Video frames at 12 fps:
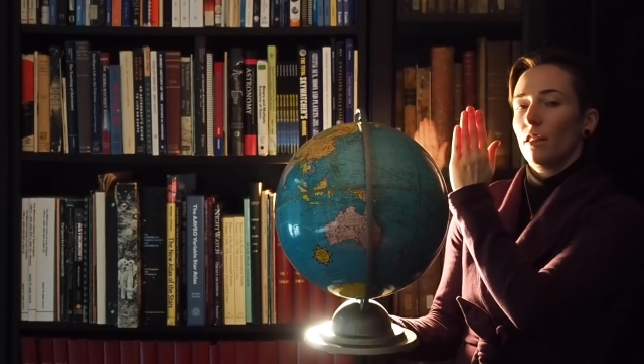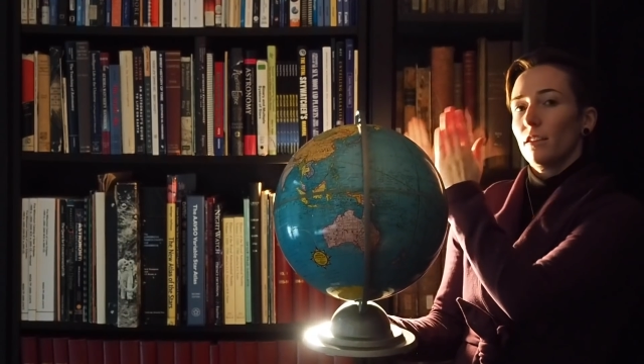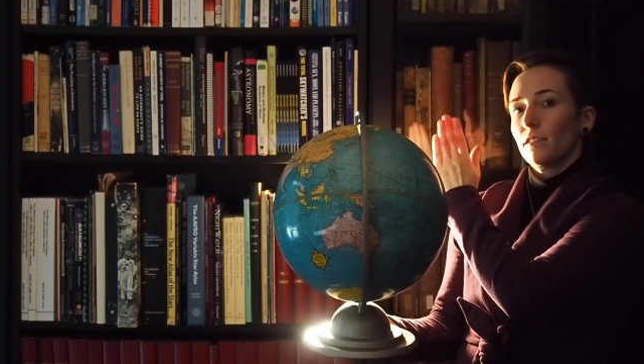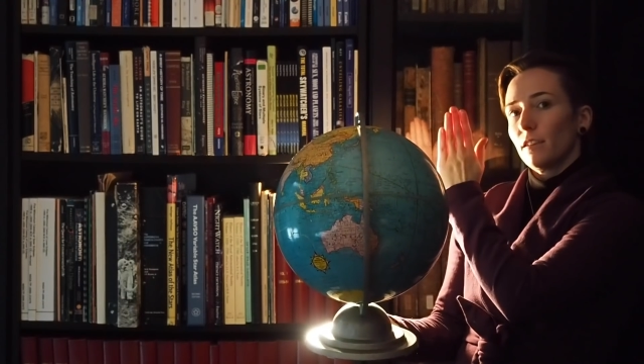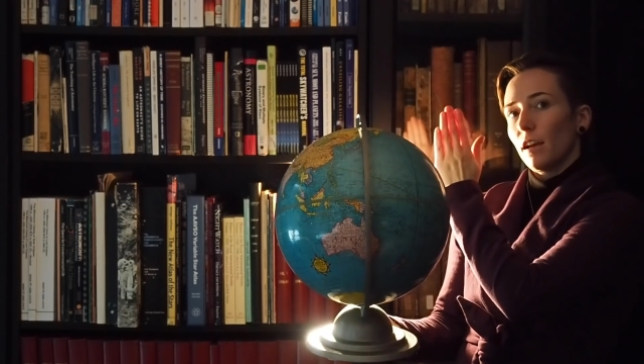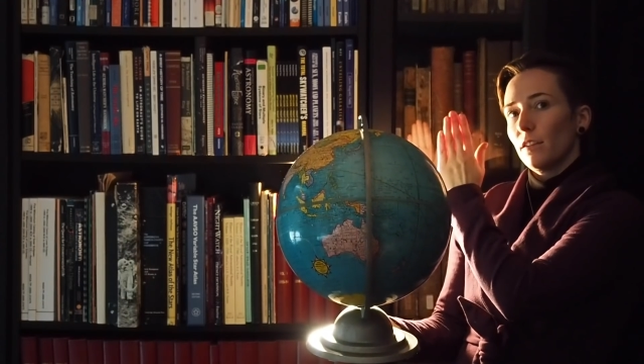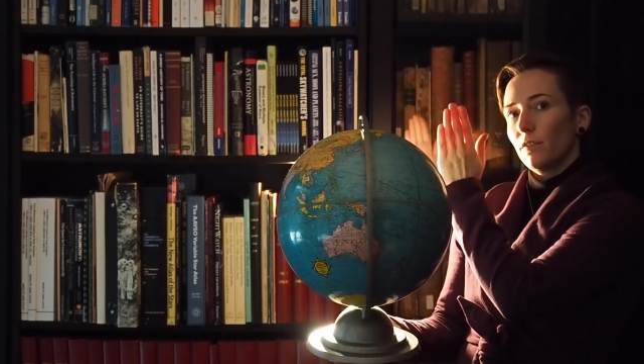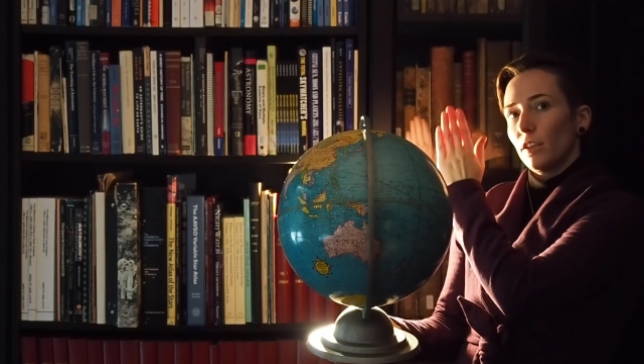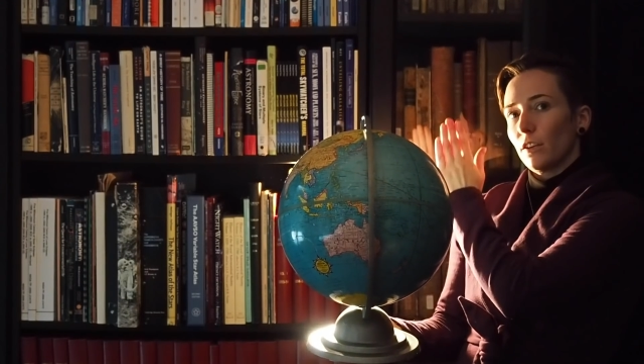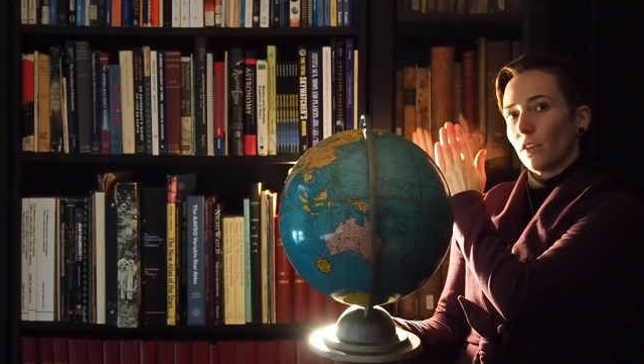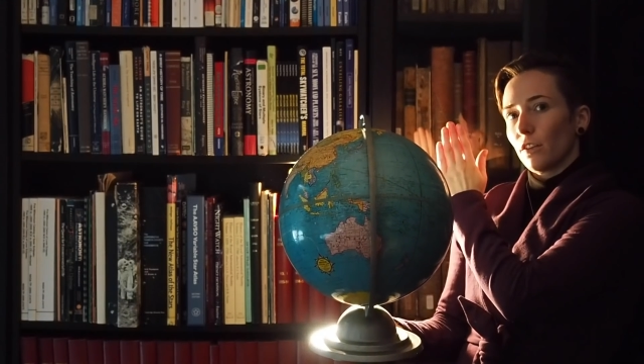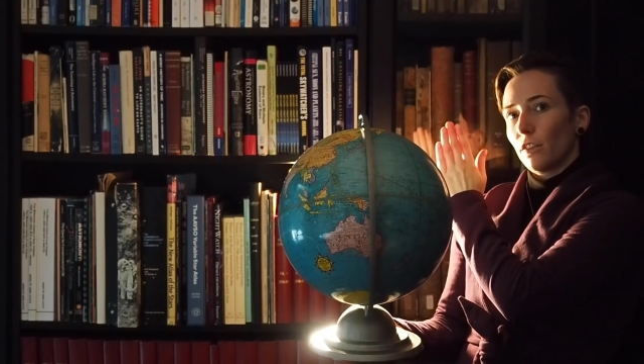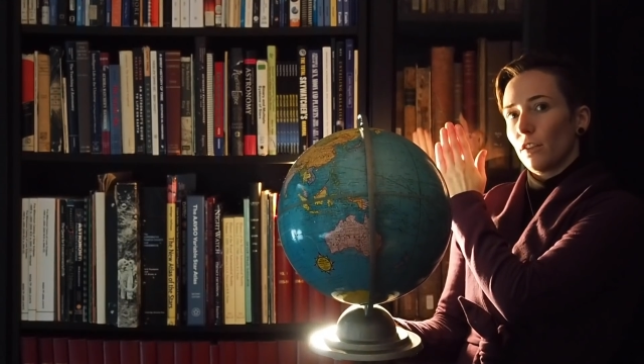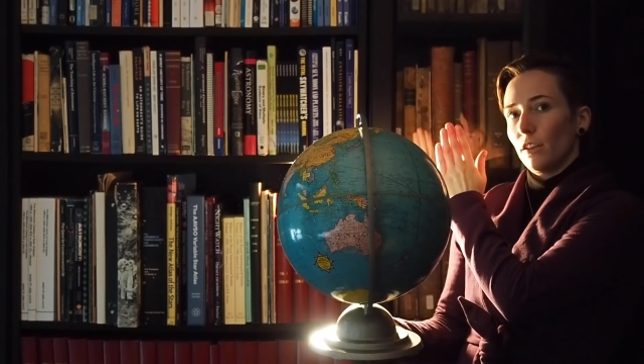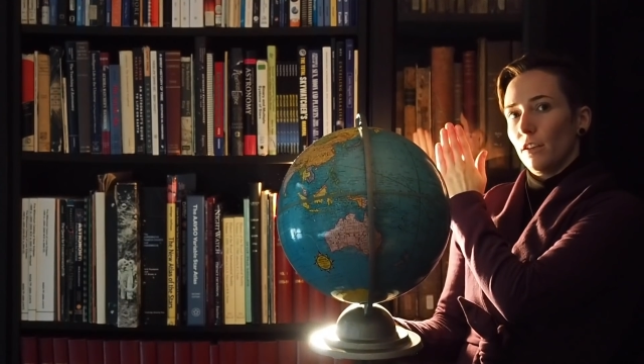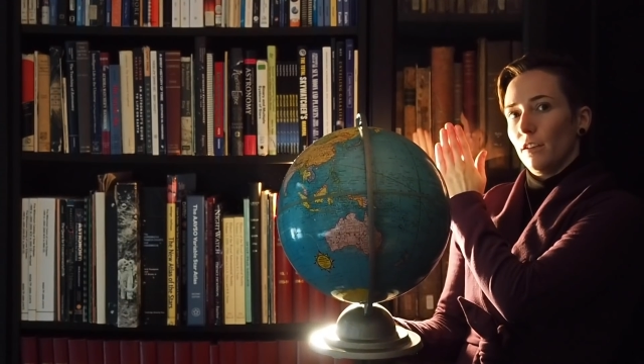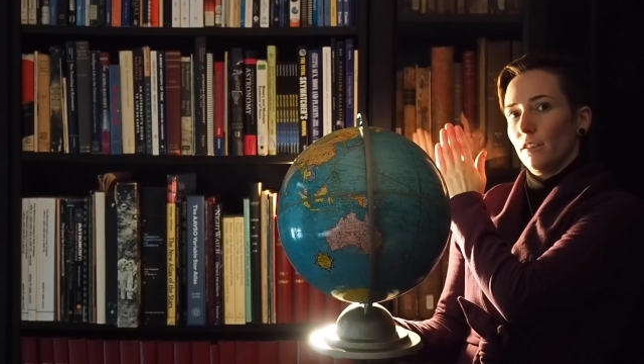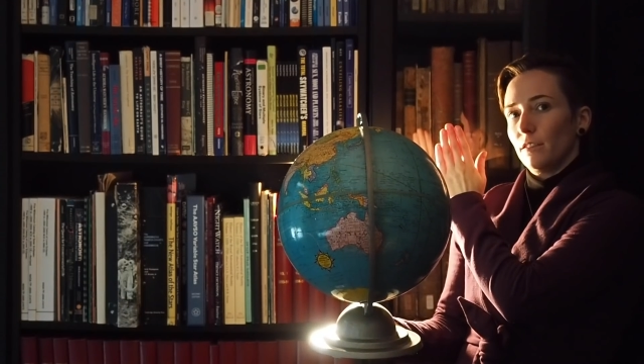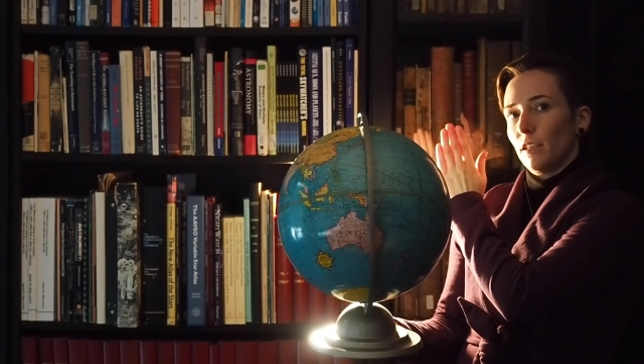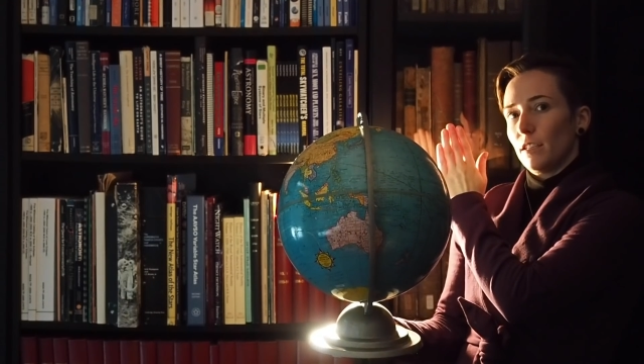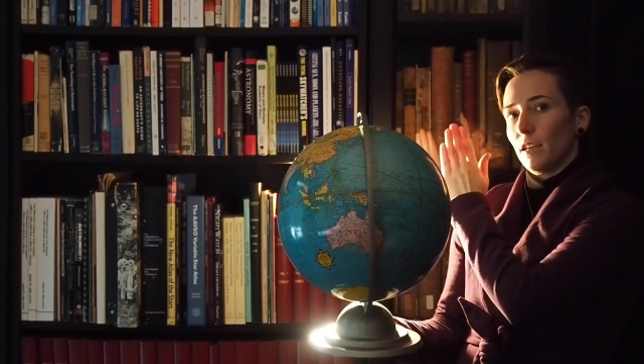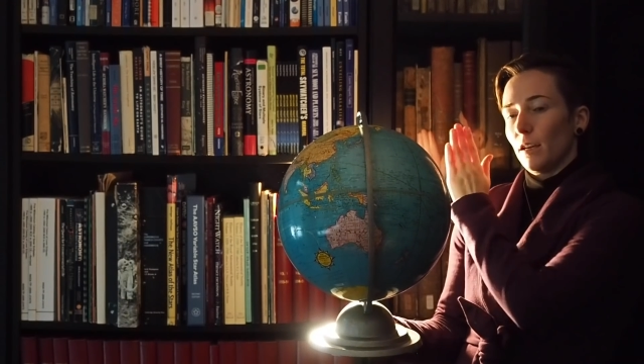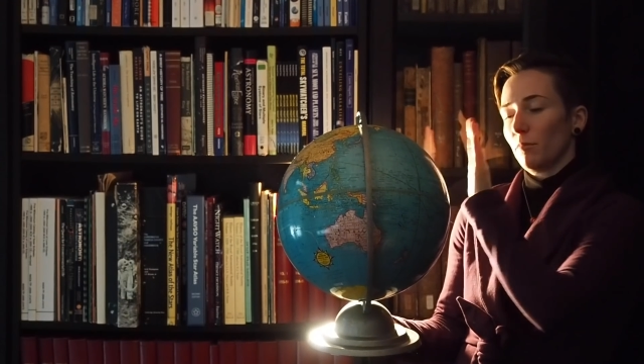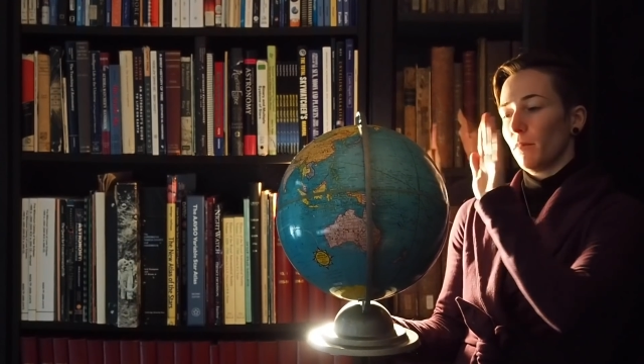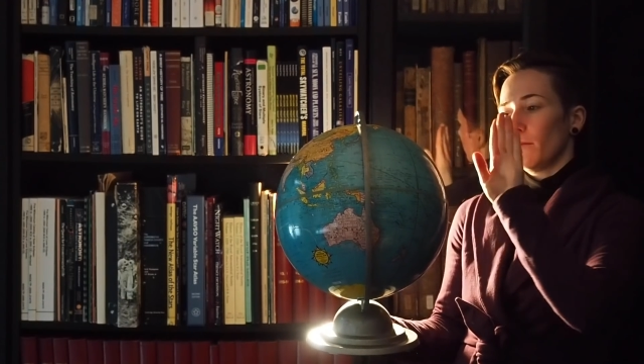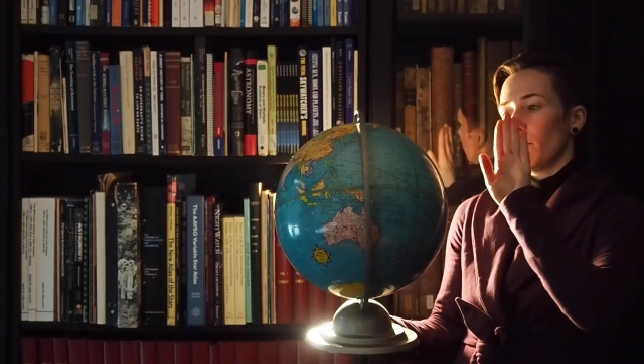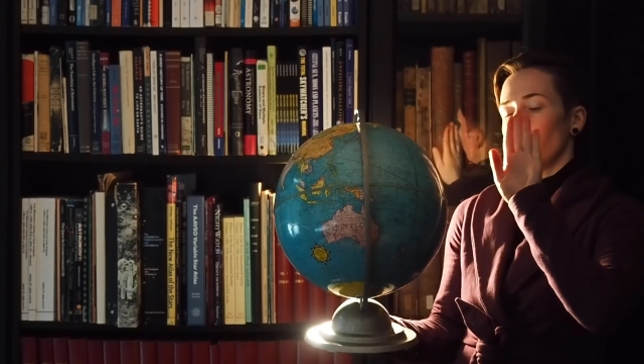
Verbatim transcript: this side of the Earth is daytime.